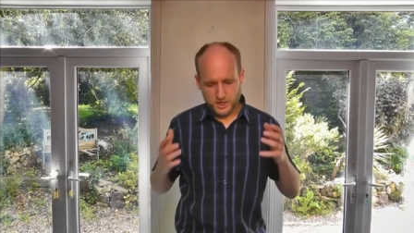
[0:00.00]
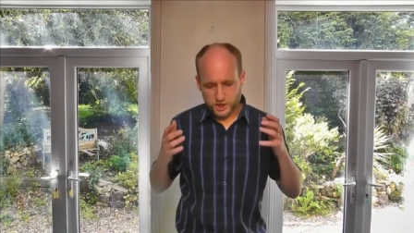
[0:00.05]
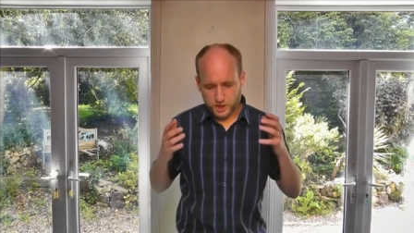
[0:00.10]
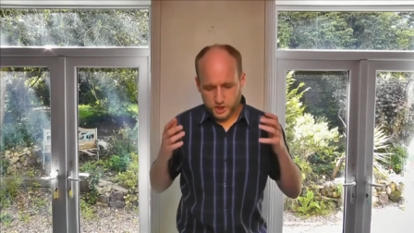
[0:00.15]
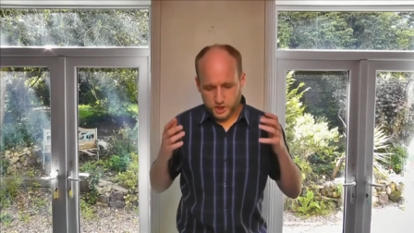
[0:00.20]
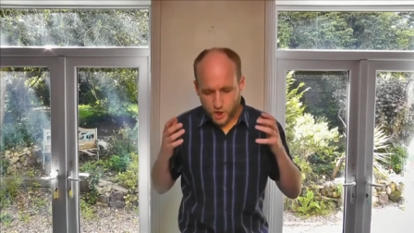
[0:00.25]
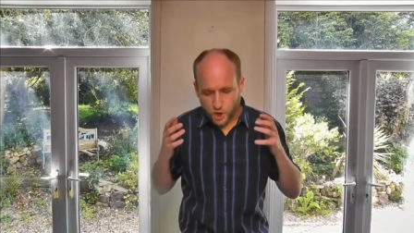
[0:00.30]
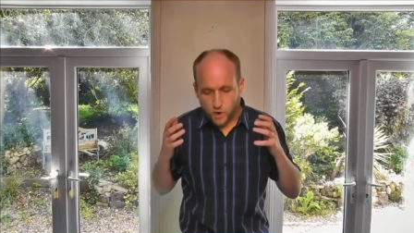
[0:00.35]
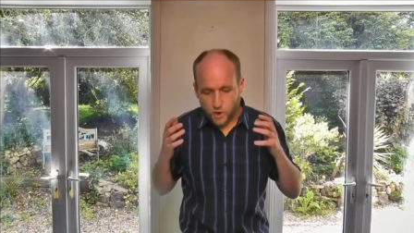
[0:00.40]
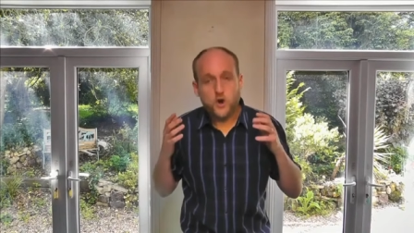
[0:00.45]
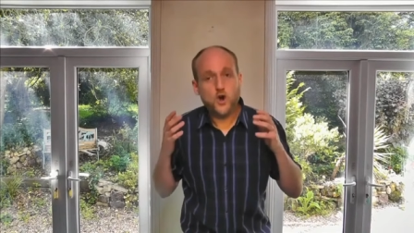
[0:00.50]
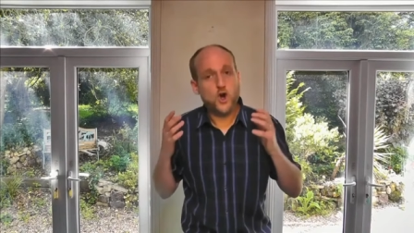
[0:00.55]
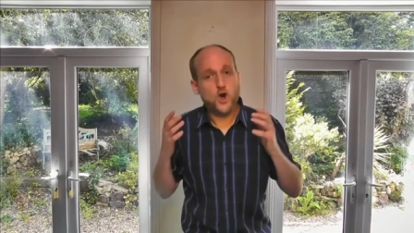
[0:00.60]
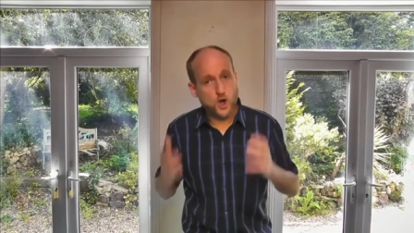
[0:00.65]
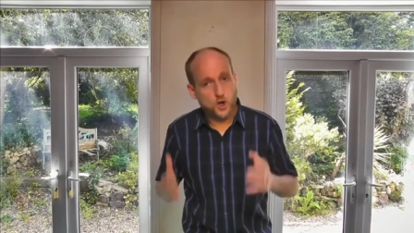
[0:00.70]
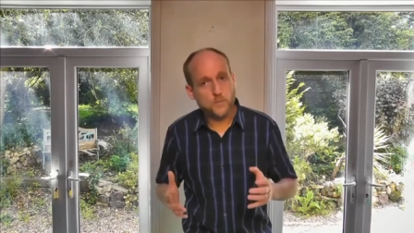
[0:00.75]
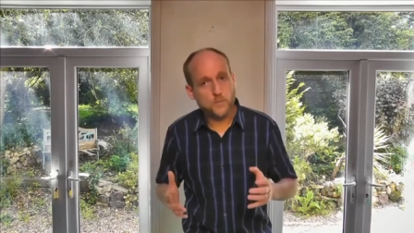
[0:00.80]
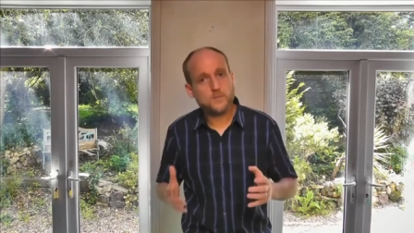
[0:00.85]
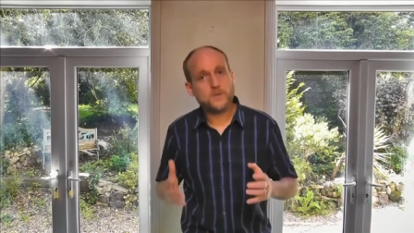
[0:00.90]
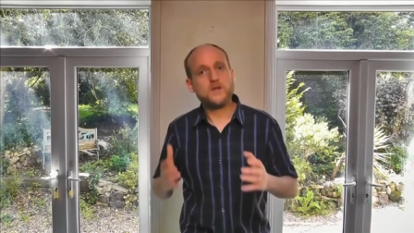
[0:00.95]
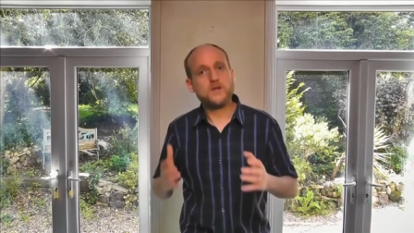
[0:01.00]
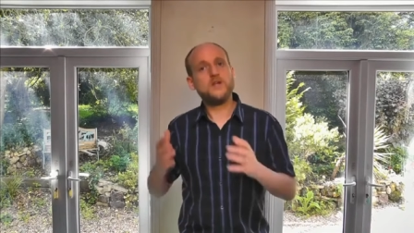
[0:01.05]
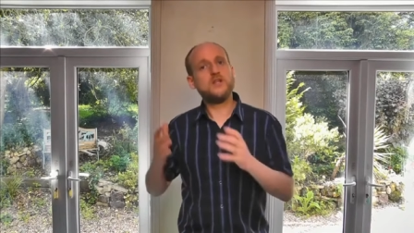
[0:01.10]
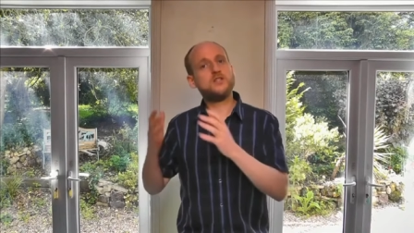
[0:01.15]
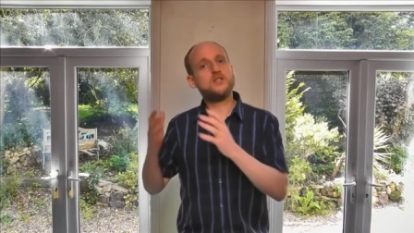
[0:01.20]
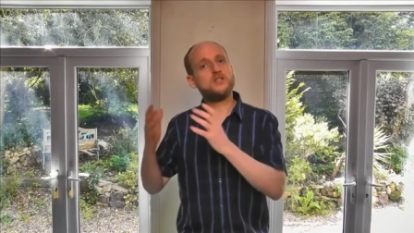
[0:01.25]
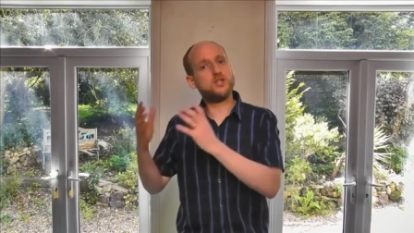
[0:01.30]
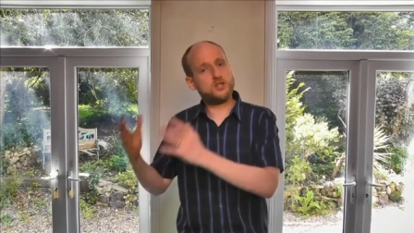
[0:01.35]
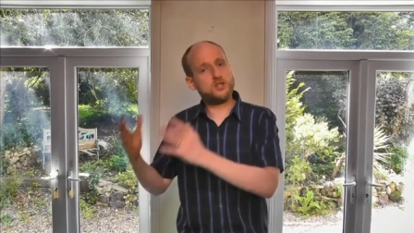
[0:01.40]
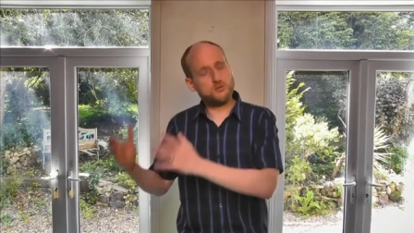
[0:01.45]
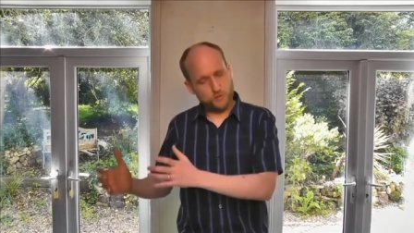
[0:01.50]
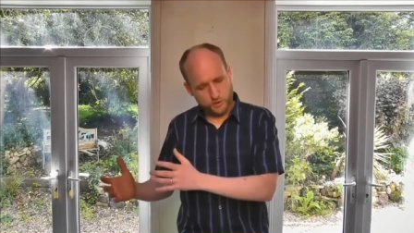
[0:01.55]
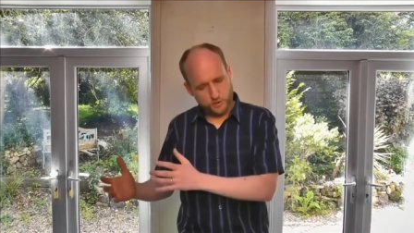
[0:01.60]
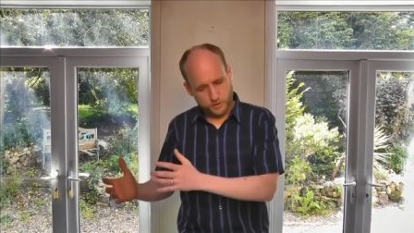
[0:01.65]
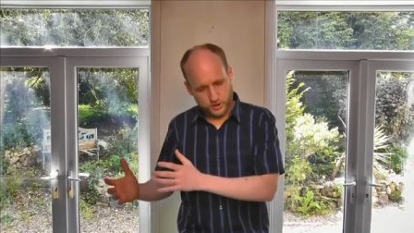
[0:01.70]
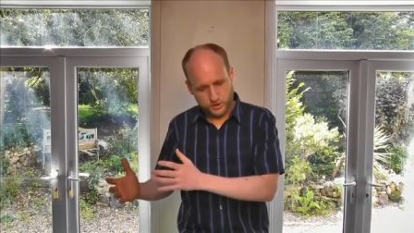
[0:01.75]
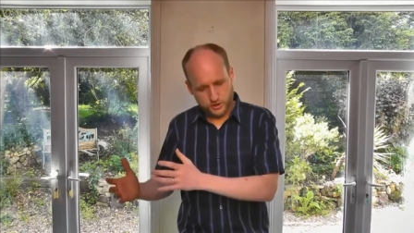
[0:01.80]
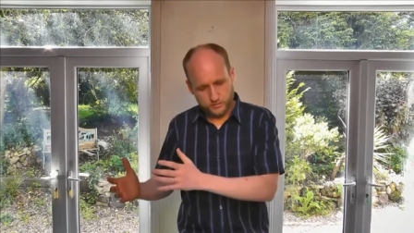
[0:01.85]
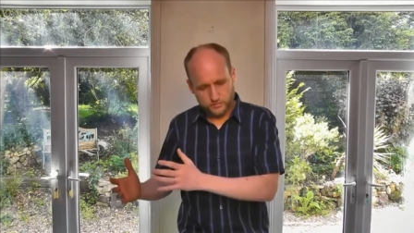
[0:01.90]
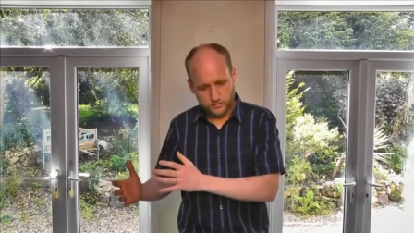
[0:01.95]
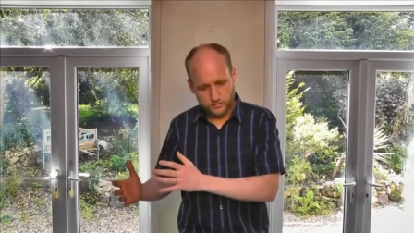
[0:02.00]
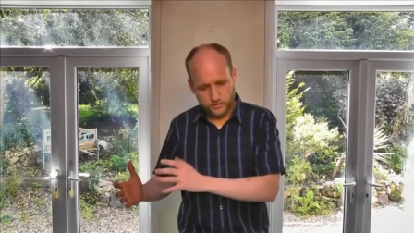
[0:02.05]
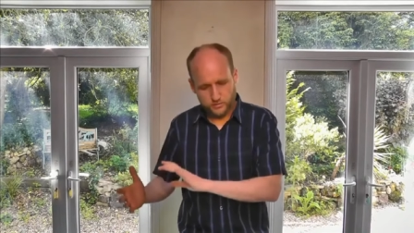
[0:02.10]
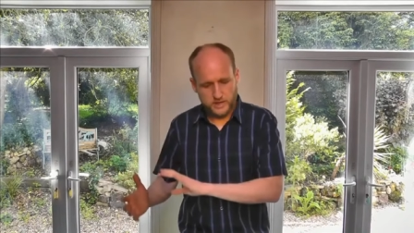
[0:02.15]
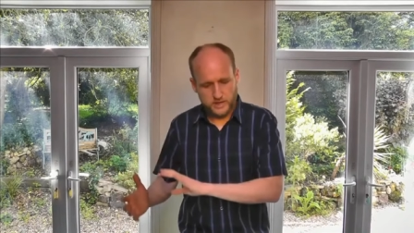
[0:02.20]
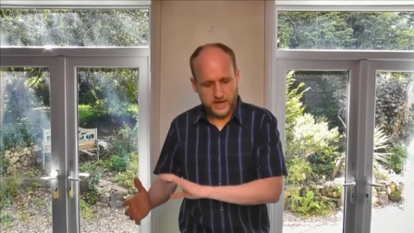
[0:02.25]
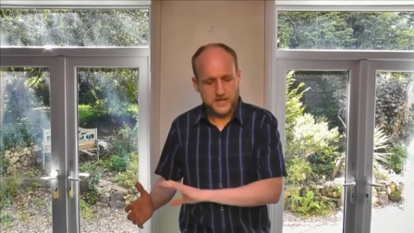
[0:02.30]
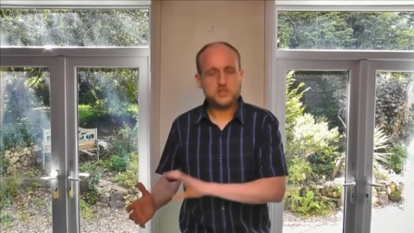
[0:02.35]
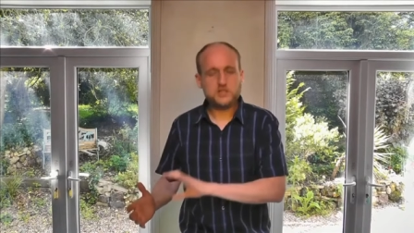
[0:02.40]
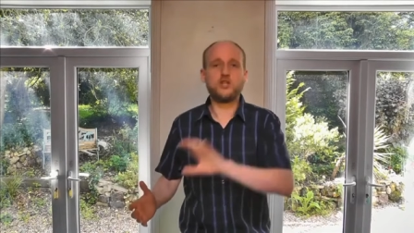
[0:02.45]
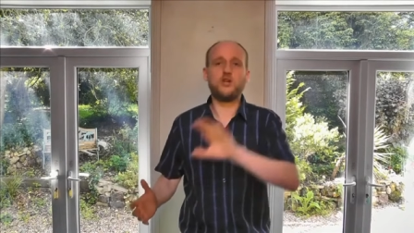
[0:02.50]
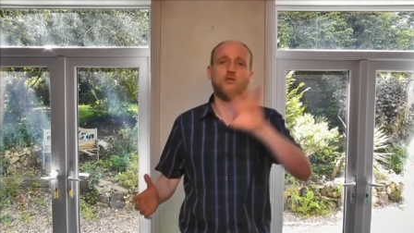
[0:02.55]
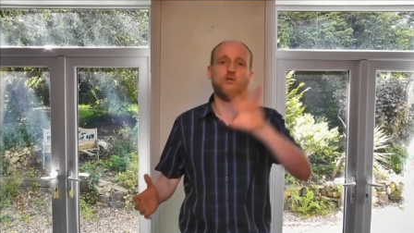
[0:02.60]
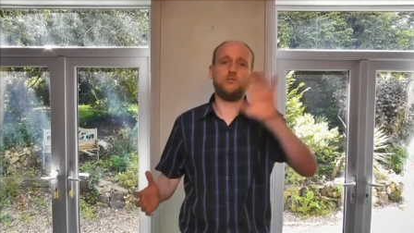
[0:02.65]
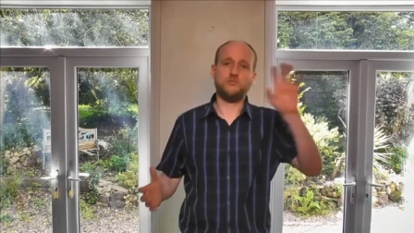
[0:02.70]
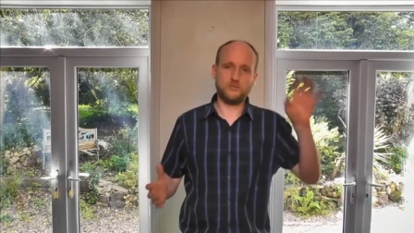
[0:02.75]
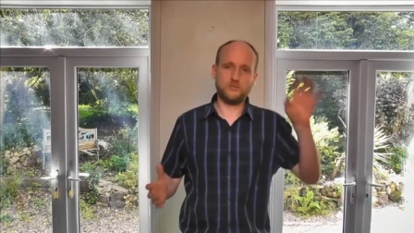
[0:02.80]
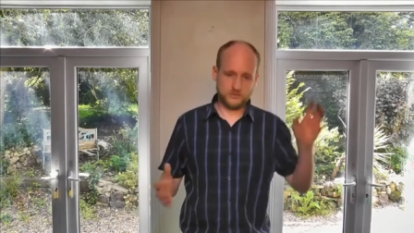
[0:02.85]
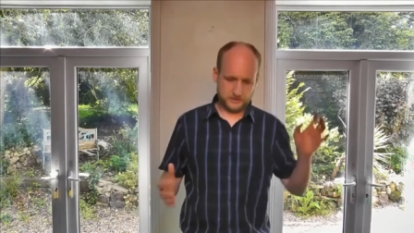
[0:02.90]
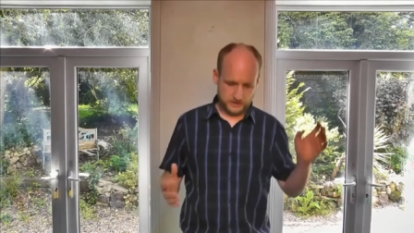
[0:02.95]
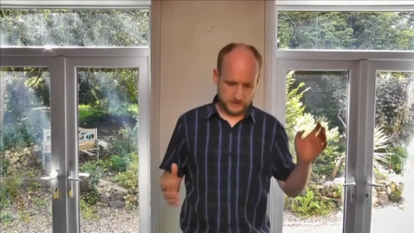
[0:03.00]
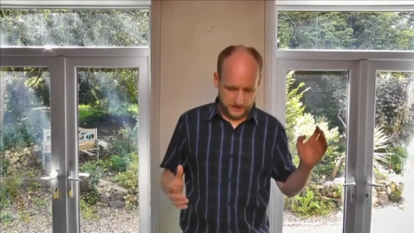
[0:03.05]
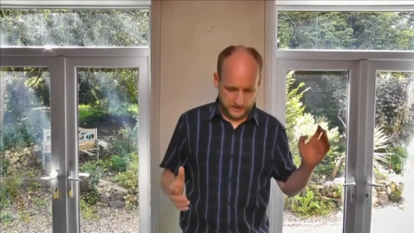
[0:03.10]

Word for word: should go up to Jerusalem. Okay, so